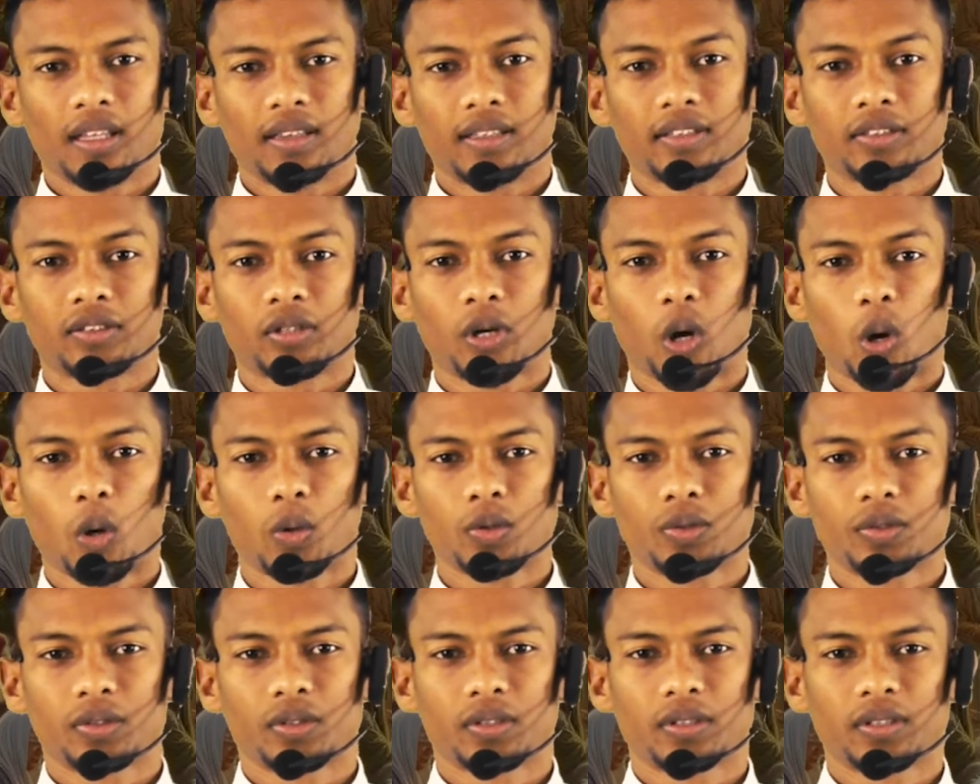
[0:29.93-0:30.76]
This
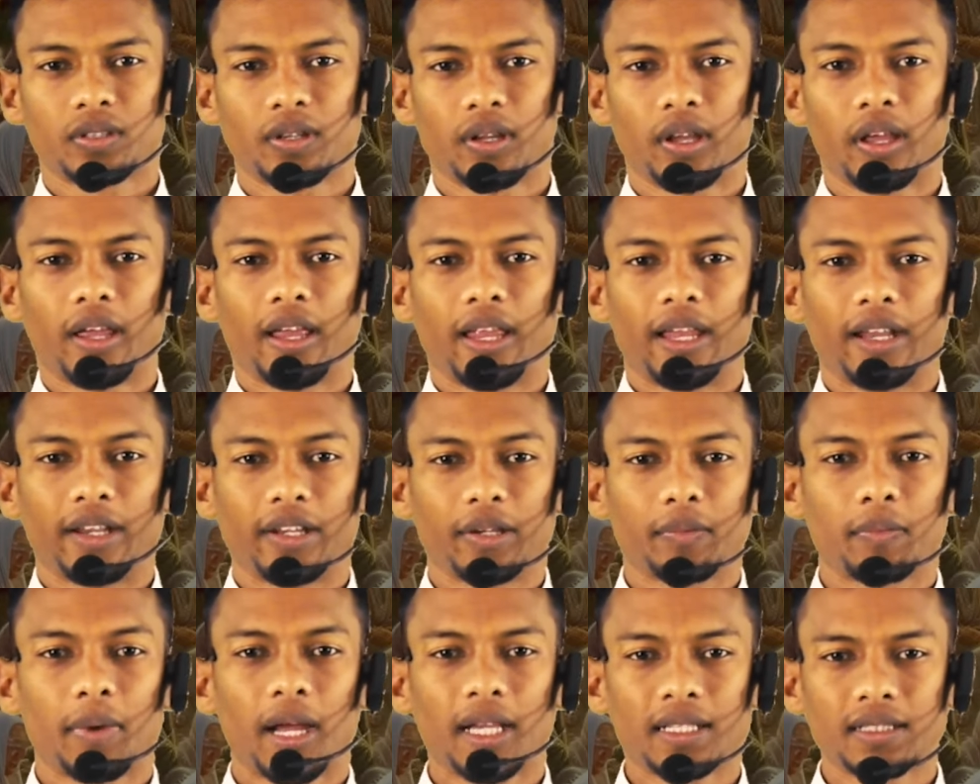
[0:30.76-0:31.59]
quote
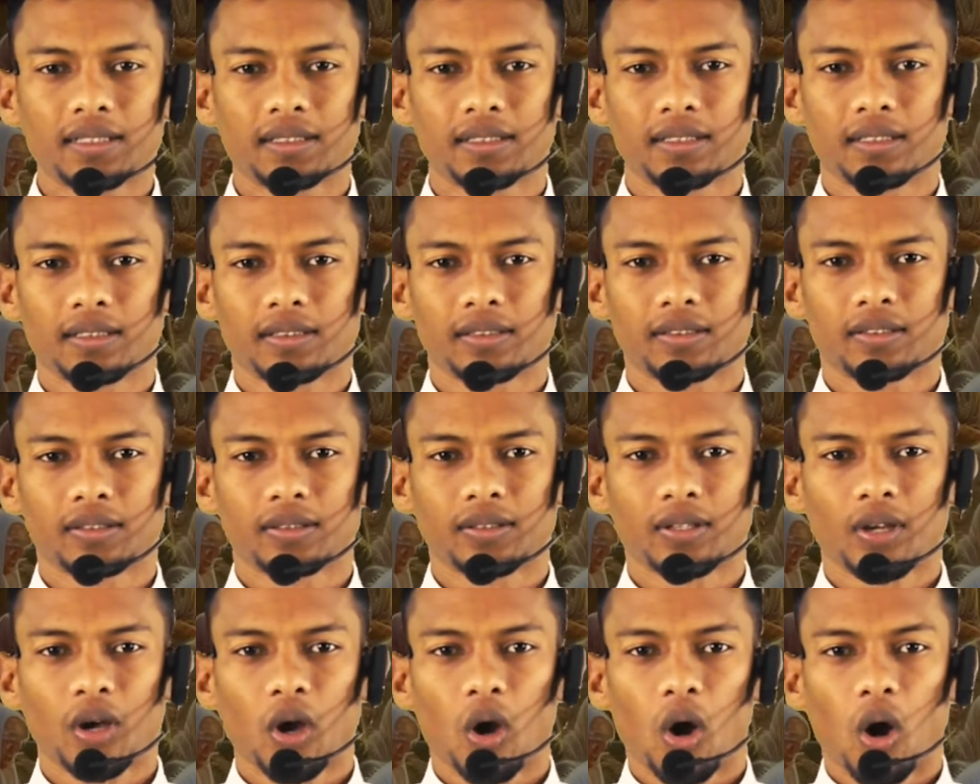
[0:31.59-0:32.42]
reminds
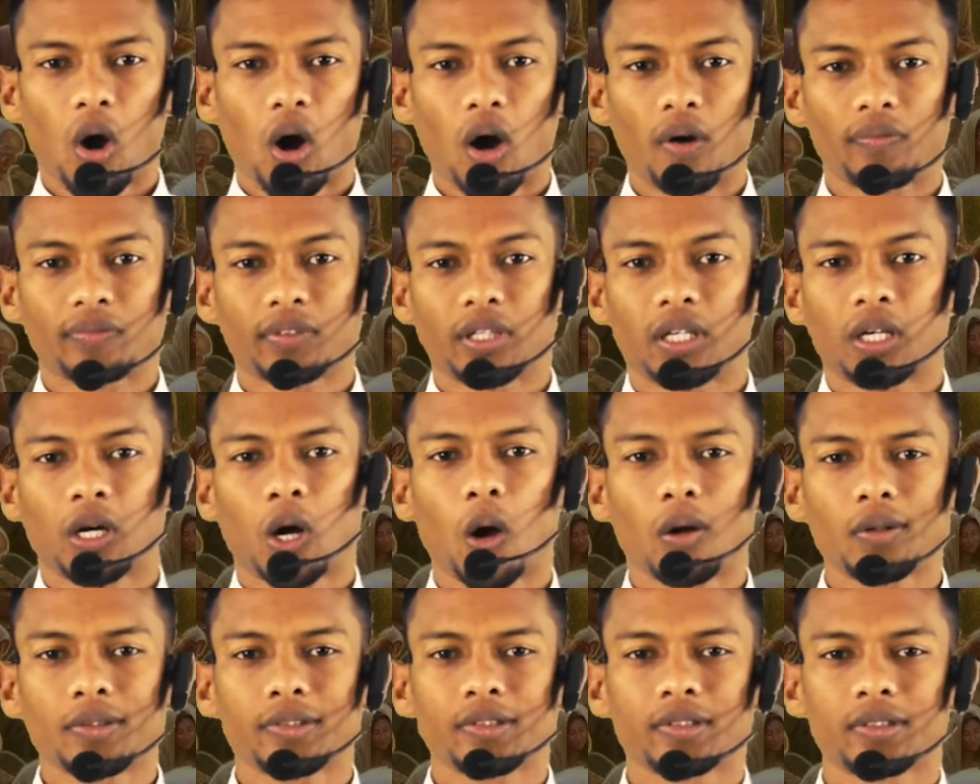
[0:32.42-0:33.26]
us of the
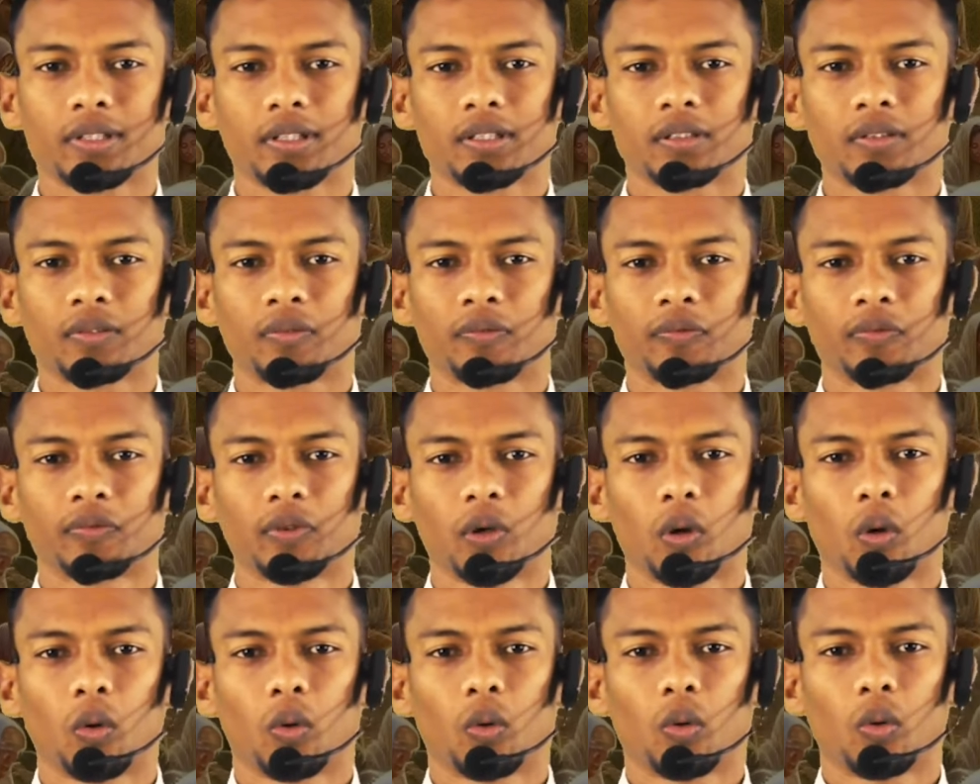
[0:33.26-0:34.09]
constant
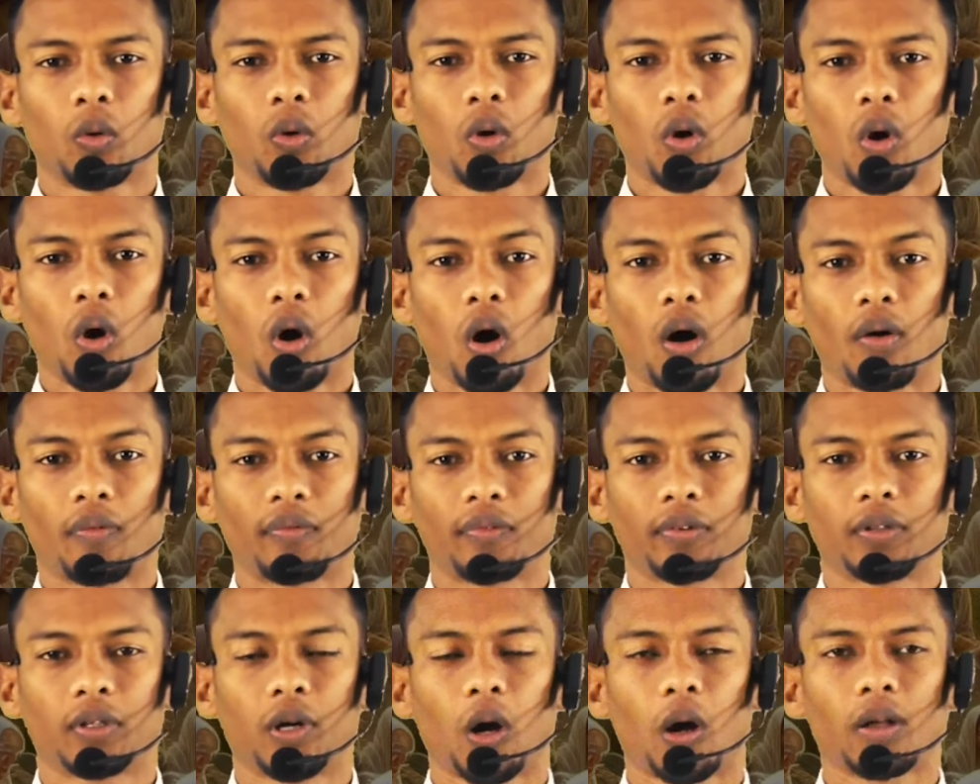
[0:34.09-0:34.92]
flow of
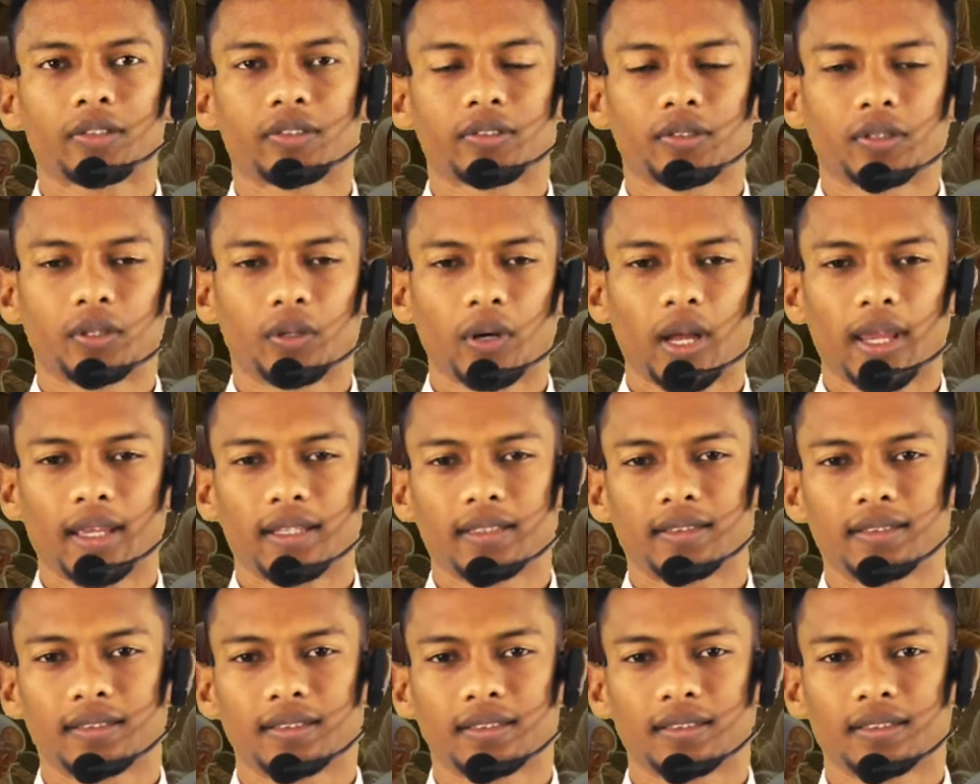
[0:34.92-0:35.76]
God's
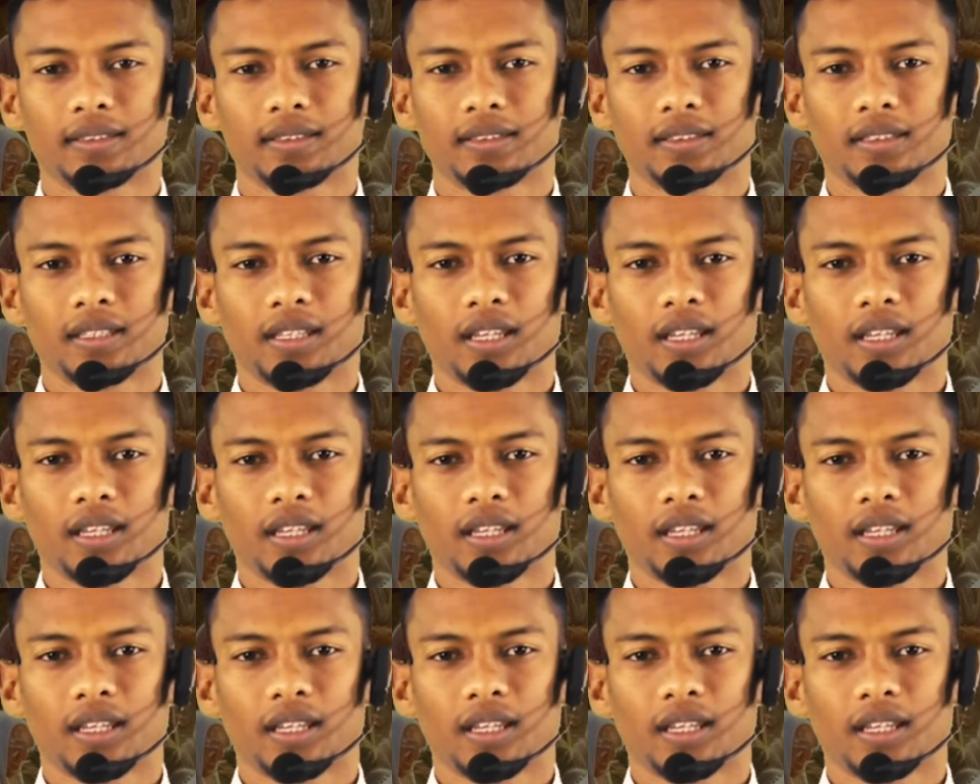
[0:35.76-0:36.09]
grace,